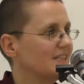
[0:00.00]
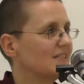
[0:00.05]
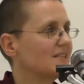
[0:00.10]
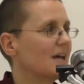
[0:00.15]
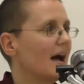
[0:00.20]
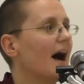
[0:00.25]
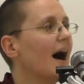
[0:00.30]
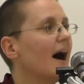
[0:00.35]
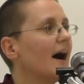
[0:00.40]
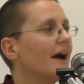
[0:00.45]
as
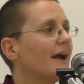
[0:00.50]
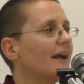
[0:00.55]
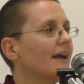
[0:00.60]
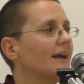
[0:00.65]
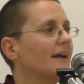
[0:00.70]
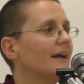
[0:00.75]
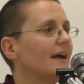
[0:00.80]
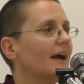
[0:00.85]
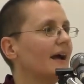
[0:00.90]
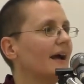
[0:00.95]

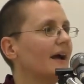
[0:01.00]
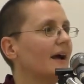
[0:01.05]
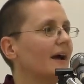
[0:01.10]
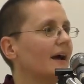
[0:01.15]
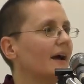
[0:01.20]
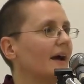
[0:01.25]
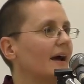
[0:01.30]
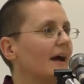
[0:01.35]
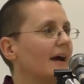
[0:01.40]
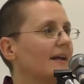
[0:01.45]
I
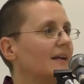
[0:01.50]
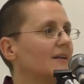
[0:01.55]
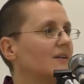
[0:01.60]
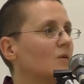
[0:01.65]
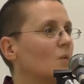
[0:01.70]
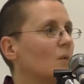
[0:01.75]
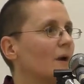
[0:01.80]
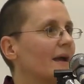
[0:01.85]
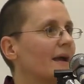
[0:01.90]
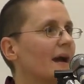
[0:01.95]
and
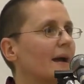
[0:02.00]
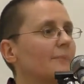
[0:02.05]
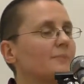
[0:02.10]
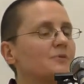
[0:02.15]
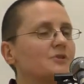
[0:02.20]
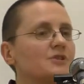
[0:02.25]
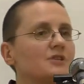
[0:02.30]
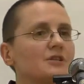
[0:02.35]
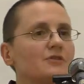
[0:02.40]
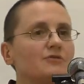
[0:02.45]
the way I
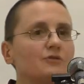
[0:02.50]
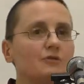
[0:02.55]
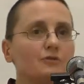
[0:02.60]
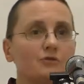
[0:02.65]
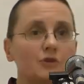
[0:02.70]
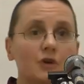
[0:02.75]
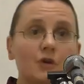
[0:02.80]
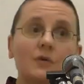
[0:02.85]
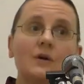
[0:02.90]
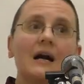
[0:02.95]
perceive
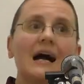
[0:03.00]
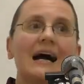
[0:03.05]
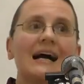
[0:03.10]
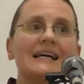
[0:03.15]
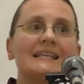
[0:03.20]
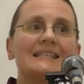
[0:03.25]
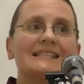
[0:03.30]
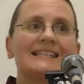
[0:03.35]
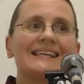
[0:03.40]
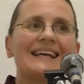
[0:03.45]
of you
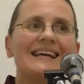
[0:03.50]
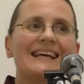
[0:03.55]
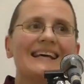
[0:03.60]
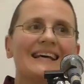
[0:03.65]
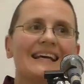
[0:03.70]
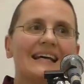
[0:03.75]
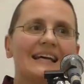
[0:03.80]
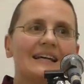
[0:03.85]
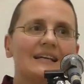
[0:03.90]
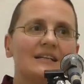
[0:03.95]
guys
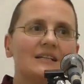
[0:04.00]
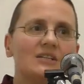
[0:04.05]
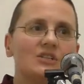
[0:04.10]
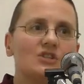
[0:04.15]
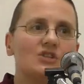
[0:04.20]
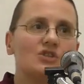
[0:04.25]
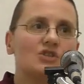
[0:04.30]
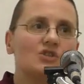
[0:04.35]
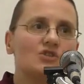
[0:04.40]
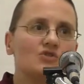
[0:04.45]

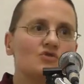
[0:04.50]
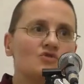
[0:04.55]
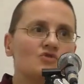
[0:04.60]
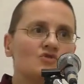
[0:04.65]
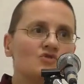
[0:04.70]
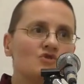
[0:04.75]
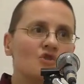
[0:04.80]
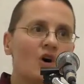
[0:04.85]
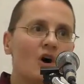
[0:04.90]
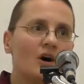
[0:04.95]
does
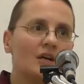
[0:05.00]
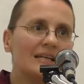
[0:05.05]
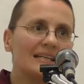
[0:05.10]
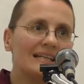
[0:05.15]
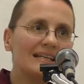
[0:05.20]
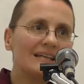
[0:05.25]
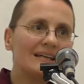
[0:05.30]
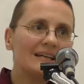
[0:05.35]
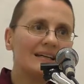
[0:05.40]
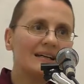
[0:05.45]
not
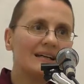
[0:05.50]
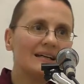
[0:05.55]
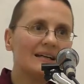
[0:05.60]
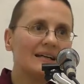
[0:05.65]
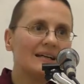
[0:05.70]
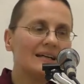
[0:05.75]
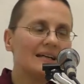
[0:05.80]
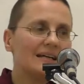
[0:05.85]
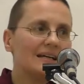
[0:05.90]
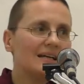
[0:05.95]

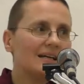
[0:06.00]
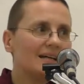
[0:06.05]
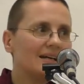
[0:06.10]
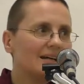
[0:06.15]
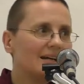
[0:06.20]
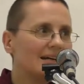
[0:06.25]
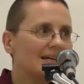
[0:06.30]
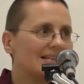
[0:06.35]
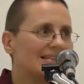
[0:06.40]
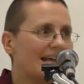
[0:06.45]

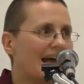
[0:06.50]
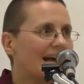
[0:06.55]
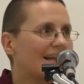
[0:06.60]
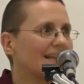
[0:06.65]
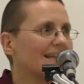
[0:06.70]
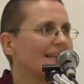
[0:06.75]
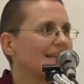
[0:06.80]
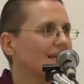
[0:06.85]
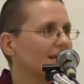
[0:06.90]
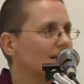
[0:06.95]

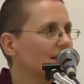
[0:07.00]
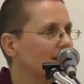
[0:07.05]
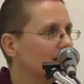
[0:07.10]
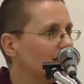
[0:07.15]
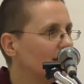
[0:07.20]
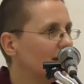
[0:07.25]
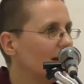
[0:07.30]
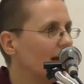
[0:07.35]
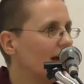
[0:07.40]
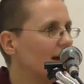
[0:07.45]
exactly
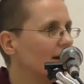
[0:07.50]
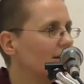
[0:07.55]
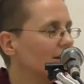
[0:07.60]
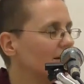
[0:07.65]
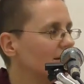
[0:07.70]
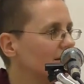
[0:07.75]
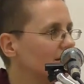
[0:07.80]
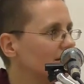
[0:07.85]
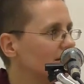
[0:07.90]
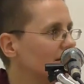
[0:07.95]

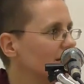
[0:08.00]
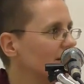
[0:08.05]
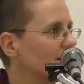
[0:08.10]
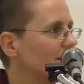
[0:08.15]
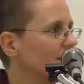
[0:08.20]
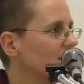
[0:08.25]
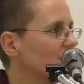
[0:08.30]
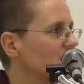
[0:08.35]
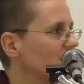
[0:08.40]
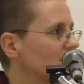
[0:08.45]

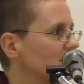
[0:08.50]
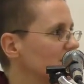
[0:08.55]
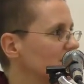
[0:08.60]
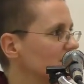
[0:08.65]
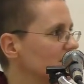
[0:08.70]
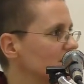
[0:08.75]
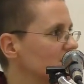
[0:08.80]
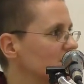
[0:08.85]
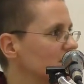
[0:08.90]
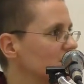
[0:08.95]

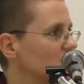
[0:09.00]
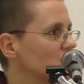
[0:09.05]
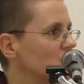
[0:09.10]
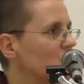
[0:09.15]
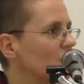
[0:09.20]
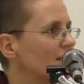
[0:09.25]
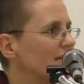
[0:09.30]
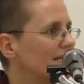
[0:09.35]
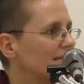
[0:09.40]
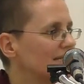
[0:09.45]
exist. It's
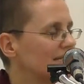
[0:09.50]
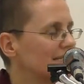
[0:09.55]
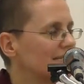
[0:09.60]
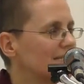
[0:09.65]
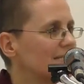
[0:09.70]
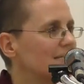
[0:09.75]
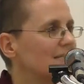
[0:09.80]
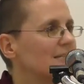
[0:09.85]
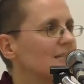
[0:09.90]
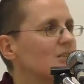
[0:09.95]

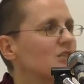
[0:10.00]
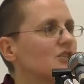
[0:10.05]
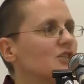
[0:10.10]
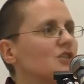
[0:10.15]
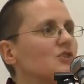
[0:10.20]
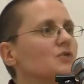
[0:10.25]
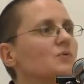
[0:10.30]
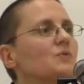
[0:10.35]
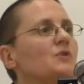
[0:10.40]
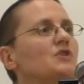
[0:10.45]
non-existent. It's an
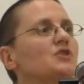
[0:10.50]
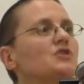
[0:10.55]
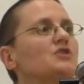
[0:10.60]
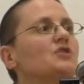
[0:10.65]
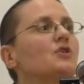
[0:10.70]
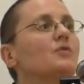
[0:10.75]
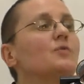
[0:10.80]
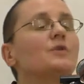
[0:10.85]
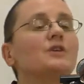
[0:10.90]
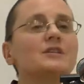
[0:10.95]
exaggeration
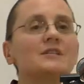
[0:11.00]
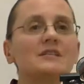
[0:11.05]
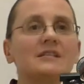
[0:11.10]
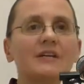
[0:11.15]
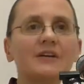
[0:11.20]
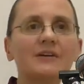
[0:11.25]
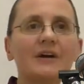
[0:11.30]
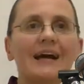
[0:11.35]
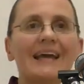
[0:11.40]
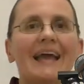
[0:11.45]
of what is
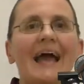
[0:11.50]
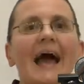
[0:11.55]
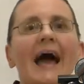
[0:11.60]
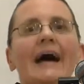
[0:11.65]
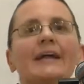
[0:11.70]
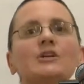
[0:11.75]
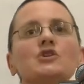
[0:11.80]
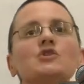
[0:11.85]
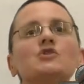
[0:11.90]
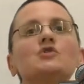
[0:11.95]
there. I
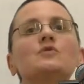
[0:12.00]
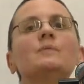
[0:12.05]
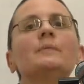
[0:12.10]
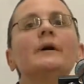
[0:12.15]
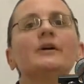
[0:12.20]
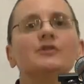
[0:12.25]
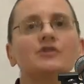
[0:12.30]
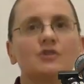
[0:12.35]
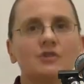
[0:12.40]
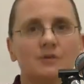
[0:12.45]
add too
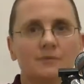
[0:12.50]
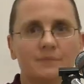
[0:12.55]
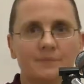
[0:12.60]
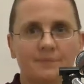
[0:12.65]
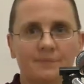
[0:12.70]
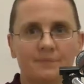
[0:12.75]
much.